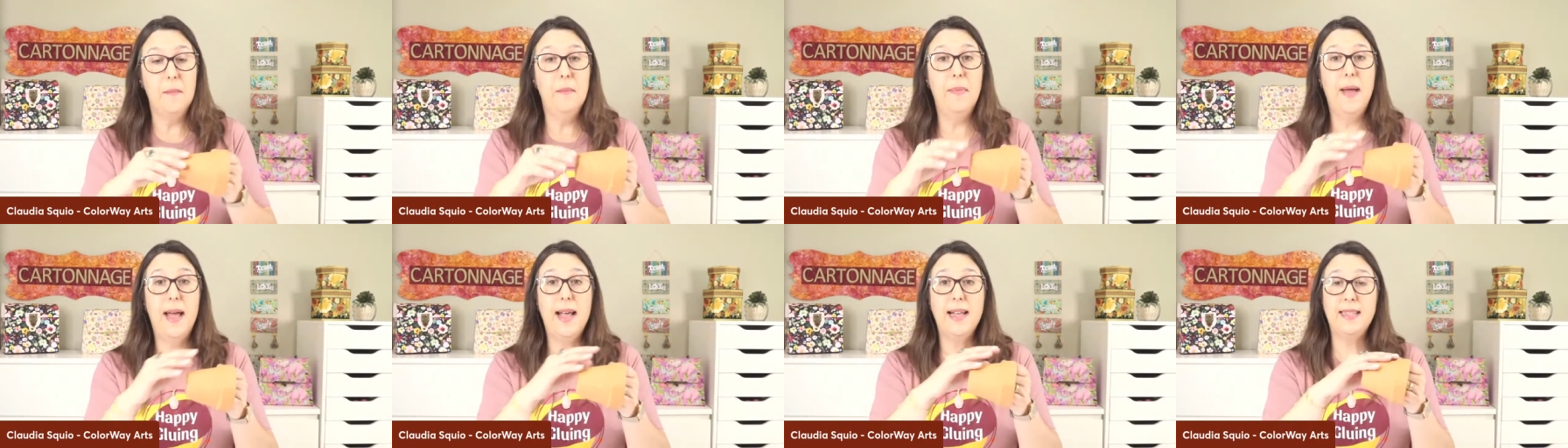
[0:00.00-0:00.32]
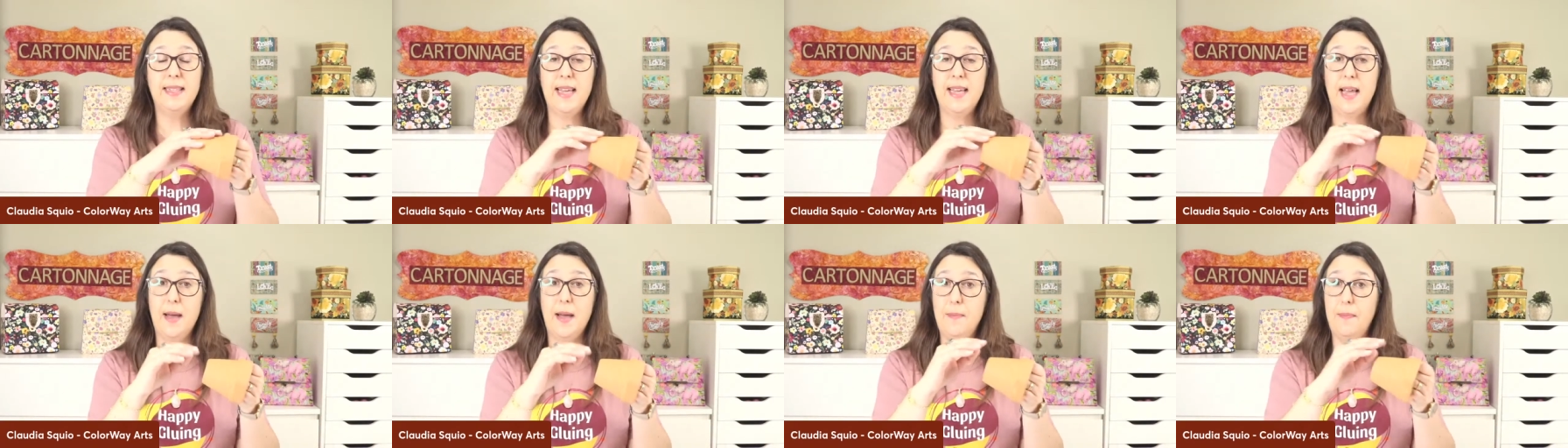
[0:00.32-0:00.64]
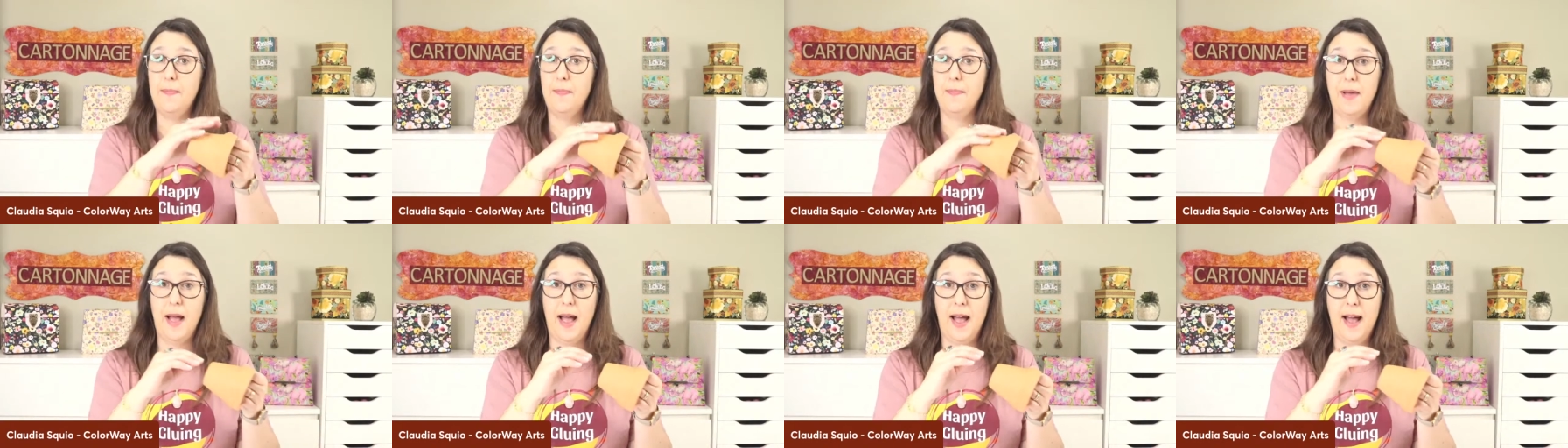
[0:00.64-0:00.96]
Passing up.
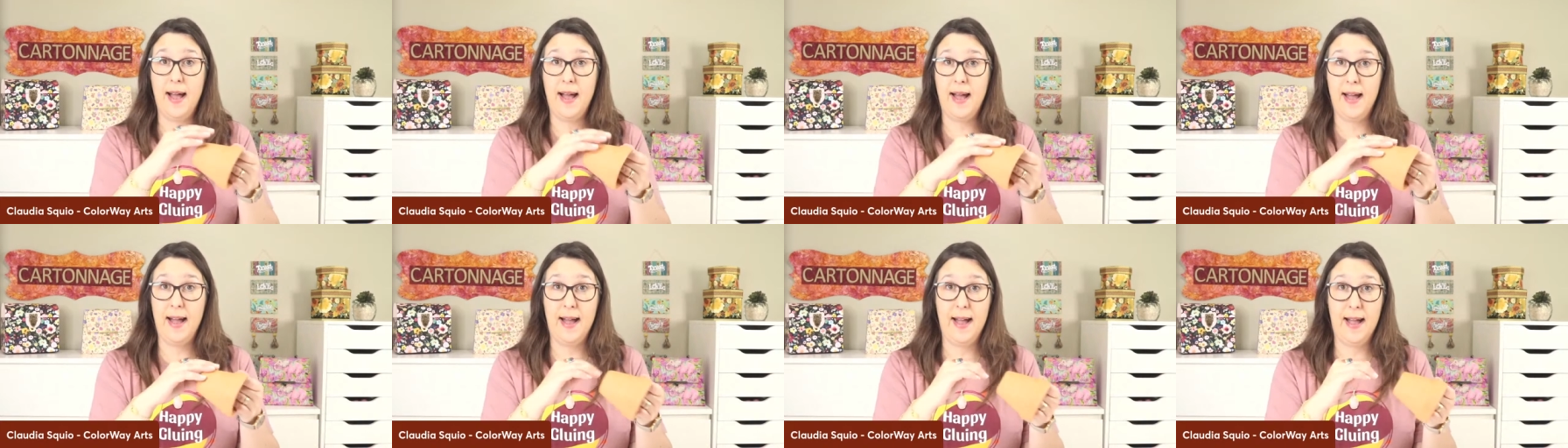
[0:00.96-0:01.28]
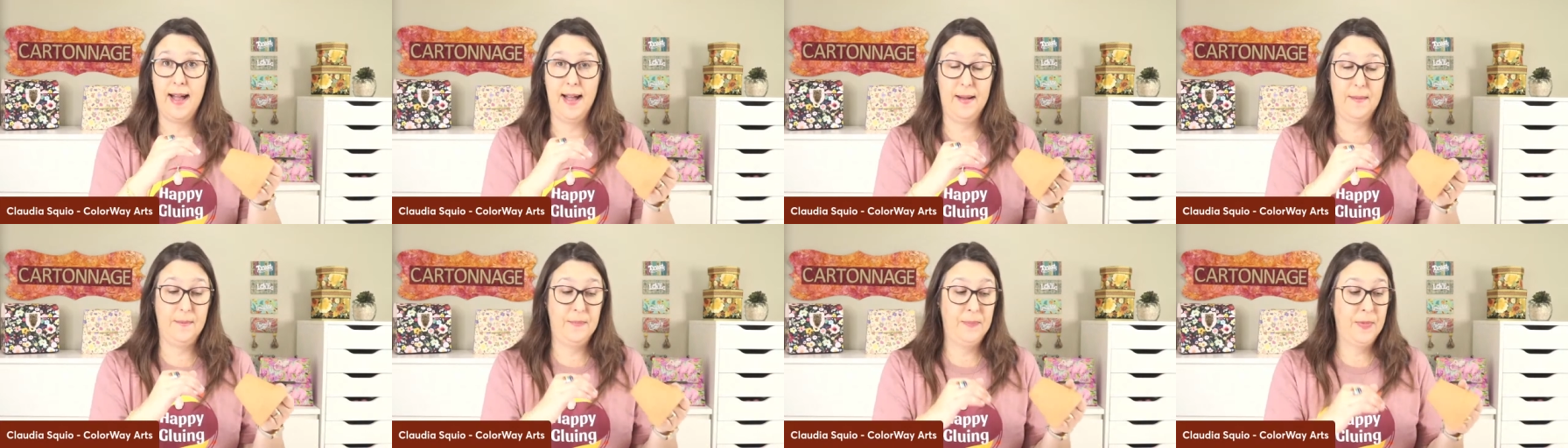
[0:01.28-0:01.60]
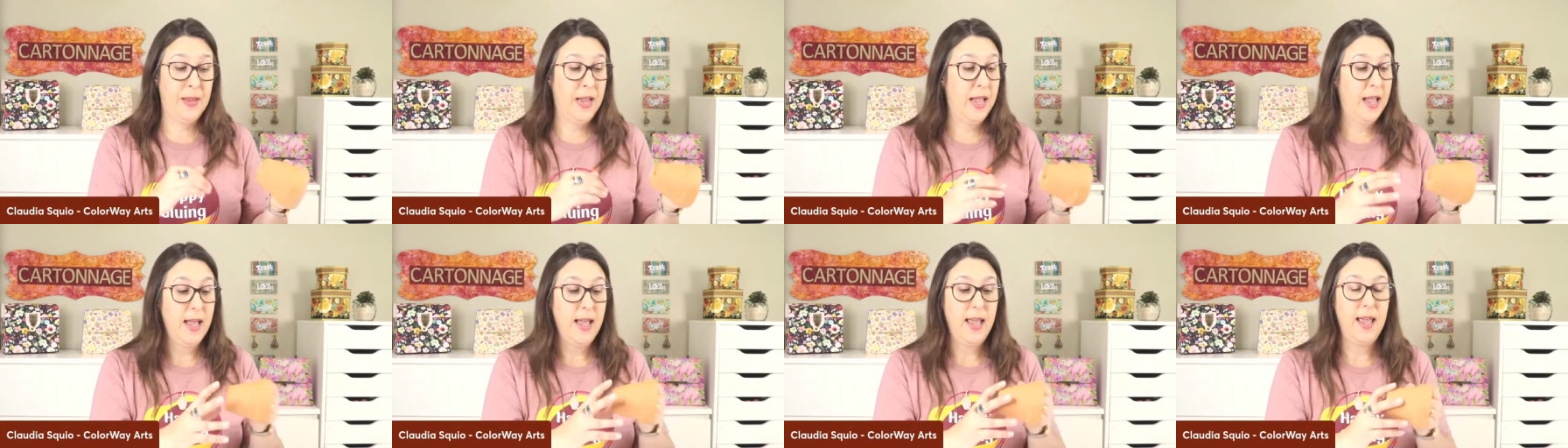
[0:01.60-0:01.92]
Um, uh,
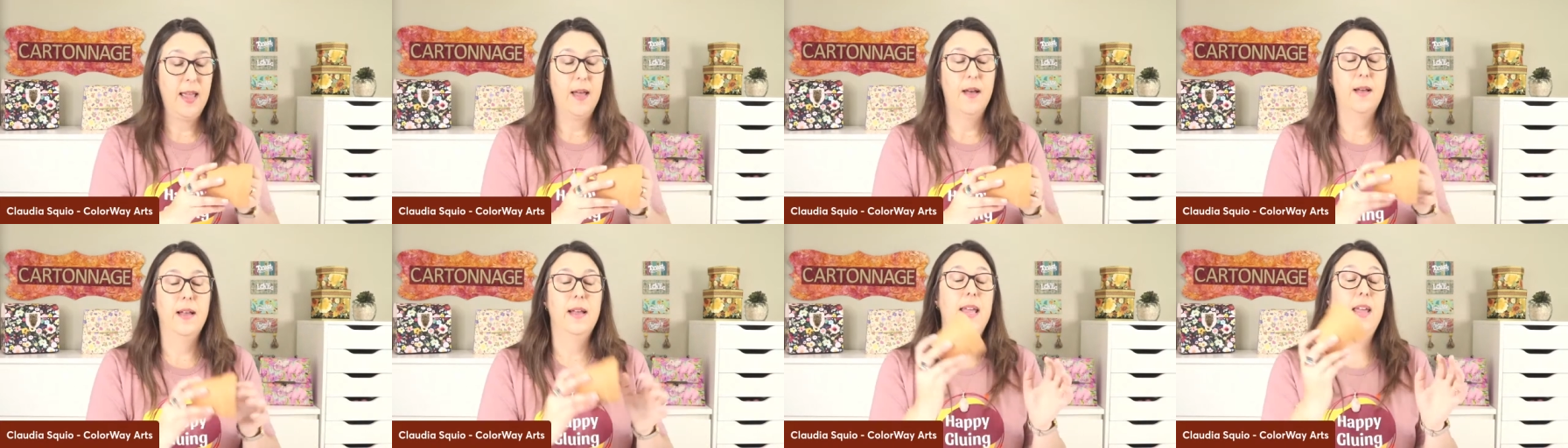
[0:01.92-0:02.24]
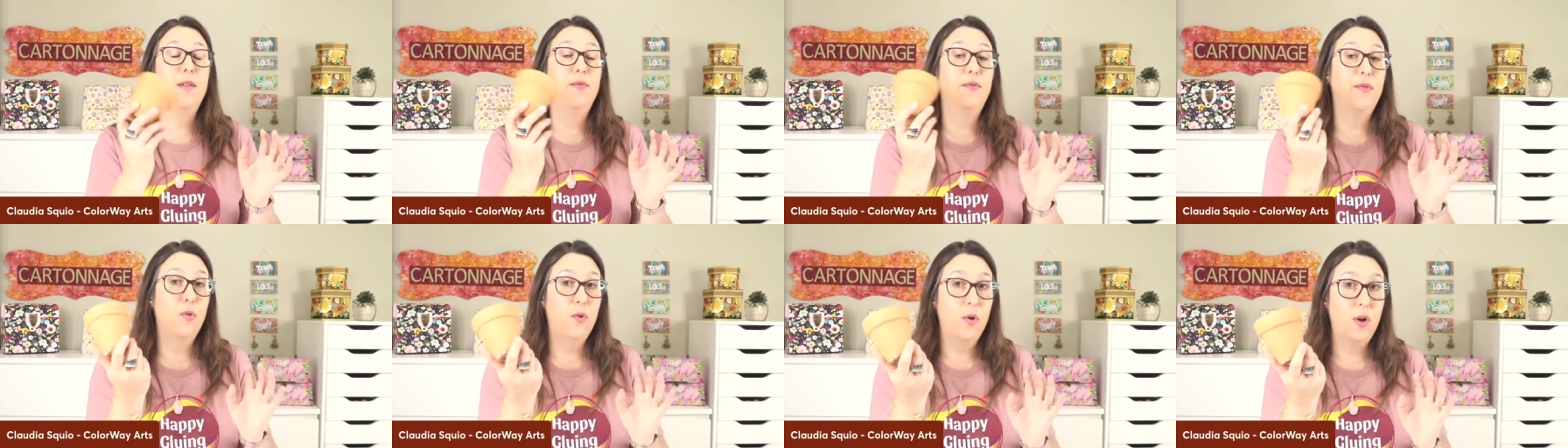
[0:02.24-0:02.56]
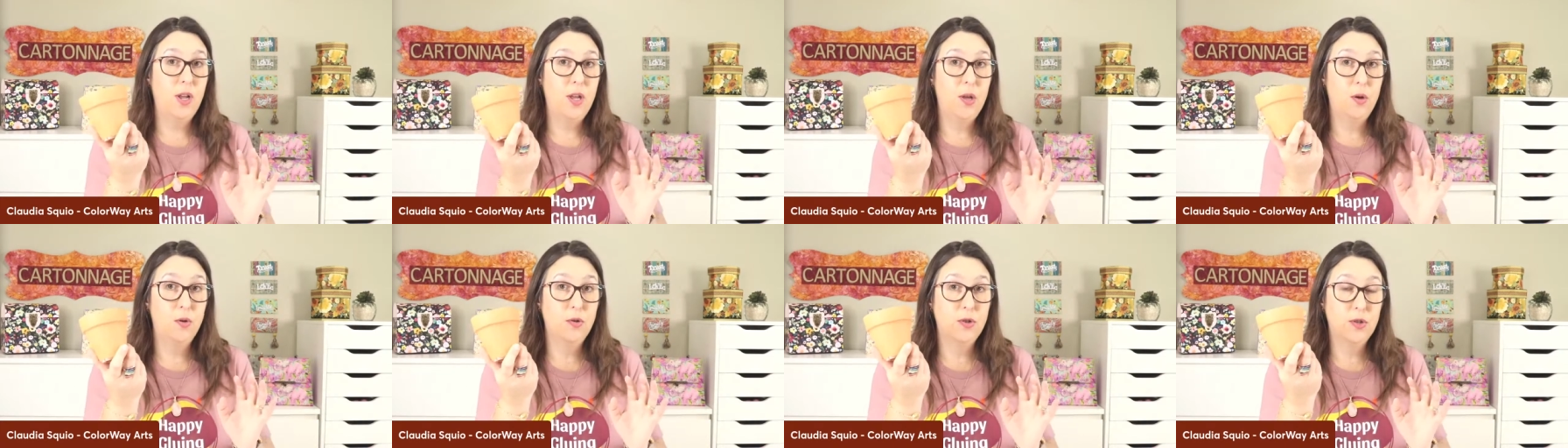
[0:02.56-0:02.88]
if you
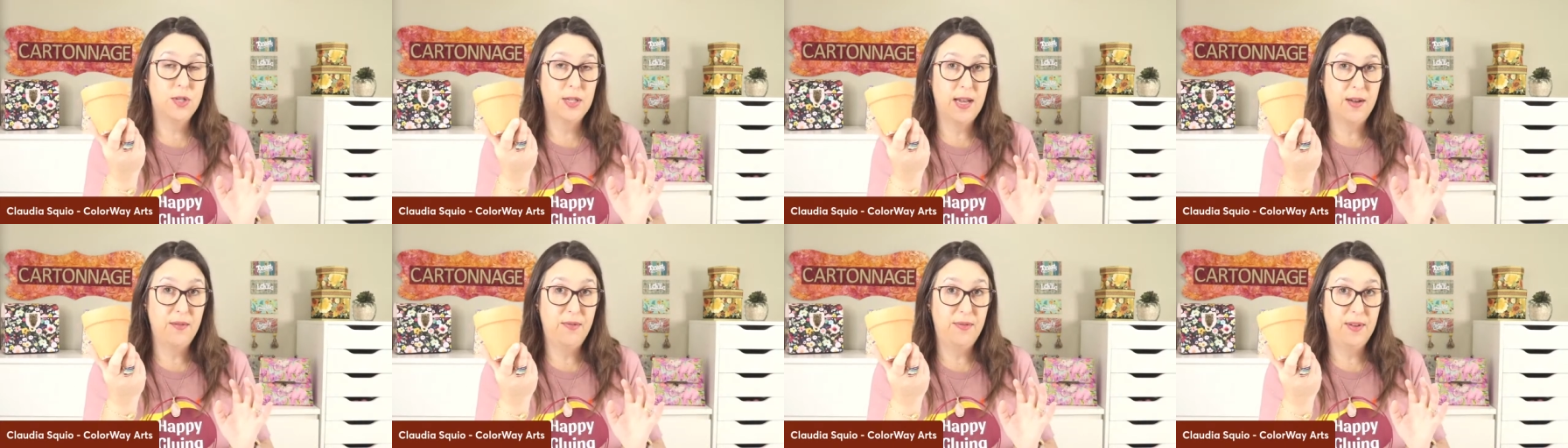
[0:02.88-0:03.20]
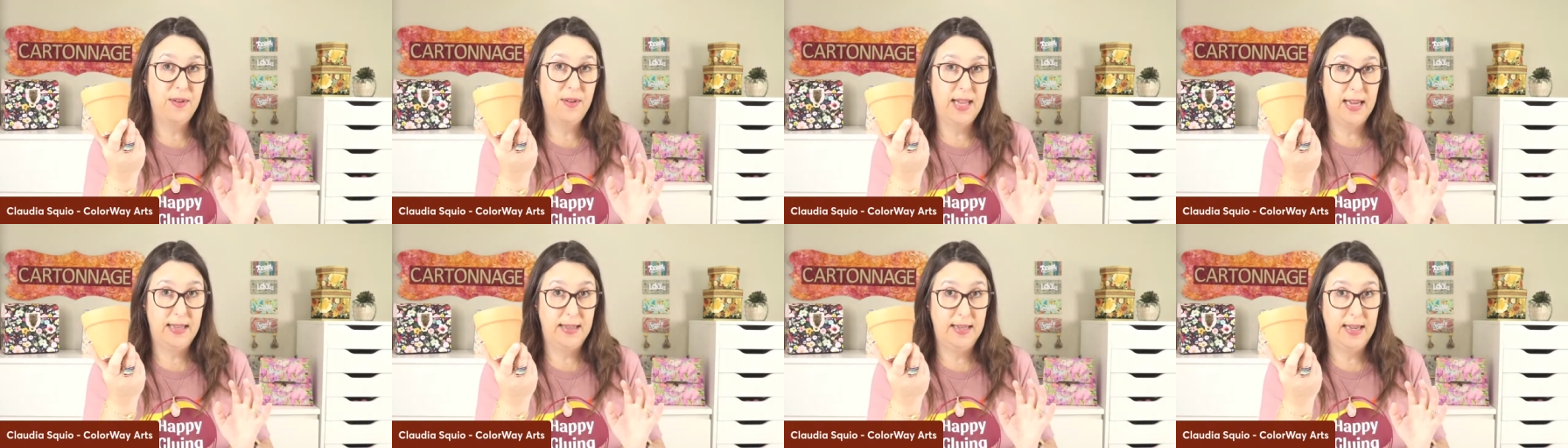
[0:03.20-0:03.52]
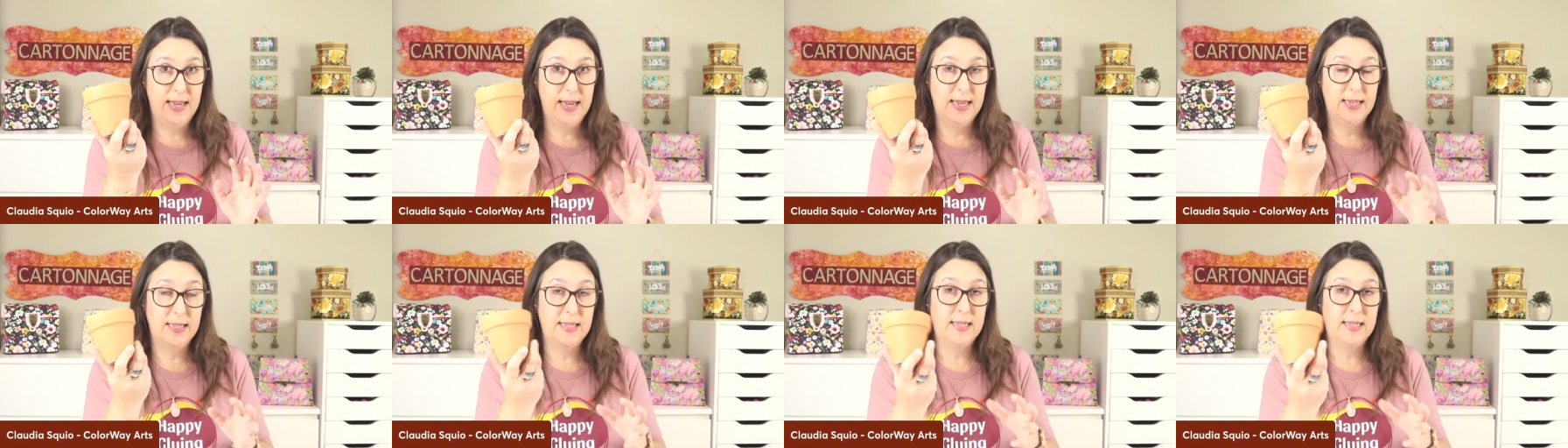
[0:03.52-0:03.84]
use something like
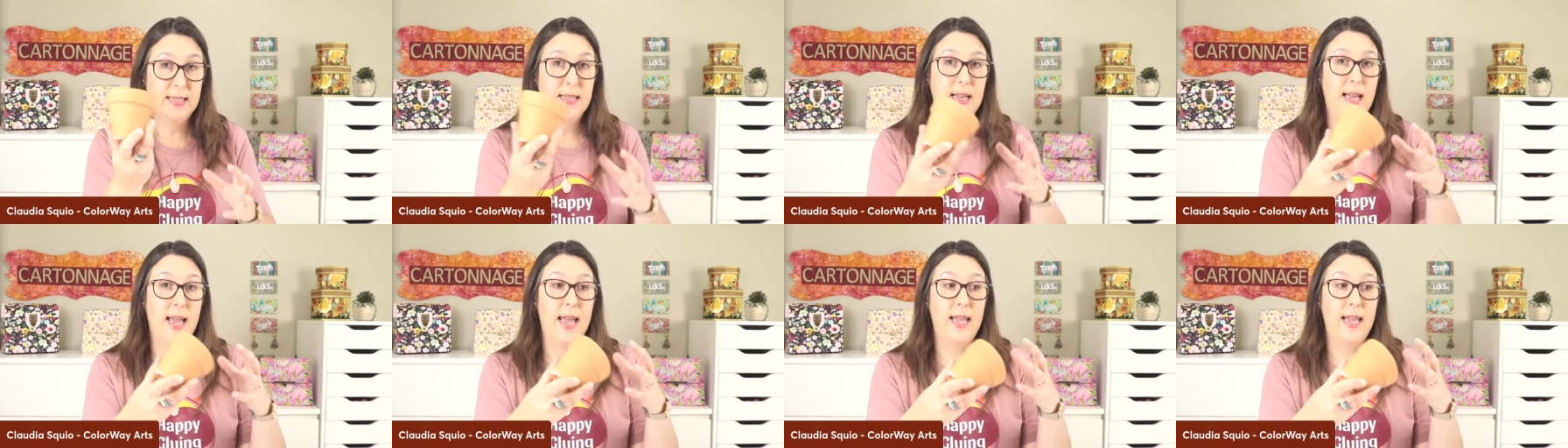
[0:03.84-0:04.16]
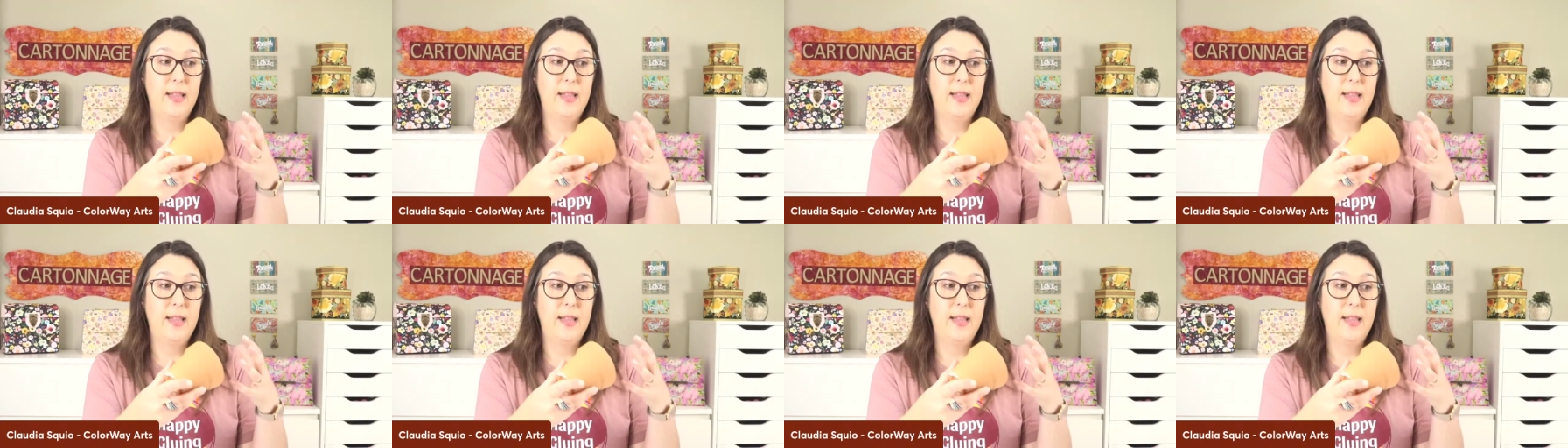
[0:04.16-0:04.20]
this